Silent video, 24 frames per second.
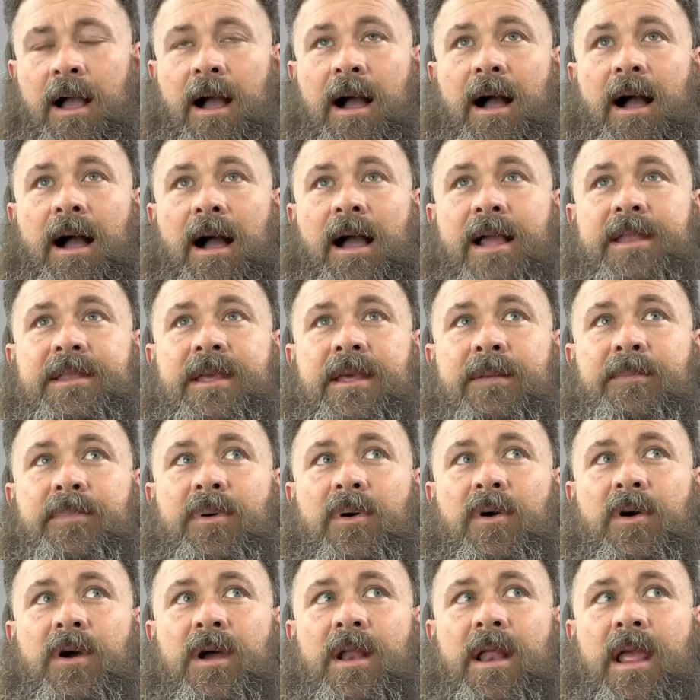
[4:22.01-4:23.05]
I did
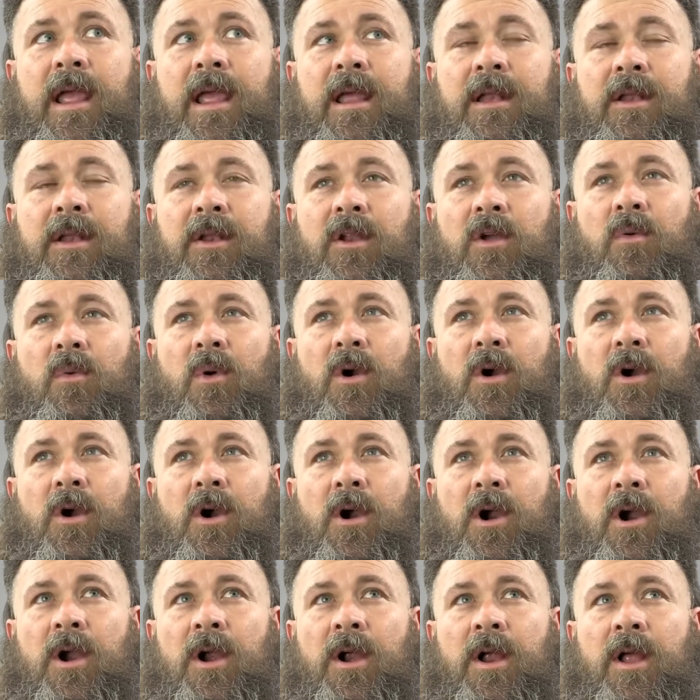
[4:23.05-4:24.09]
put a
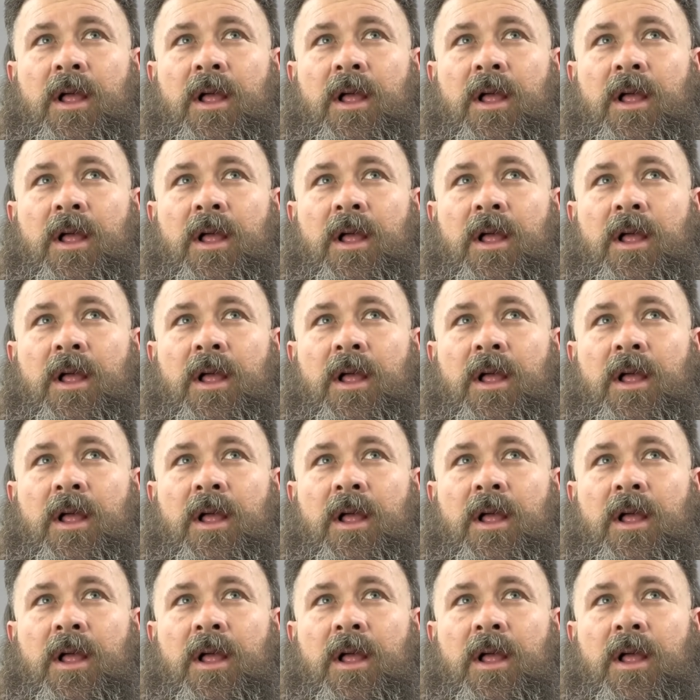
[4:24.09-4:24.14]
newer,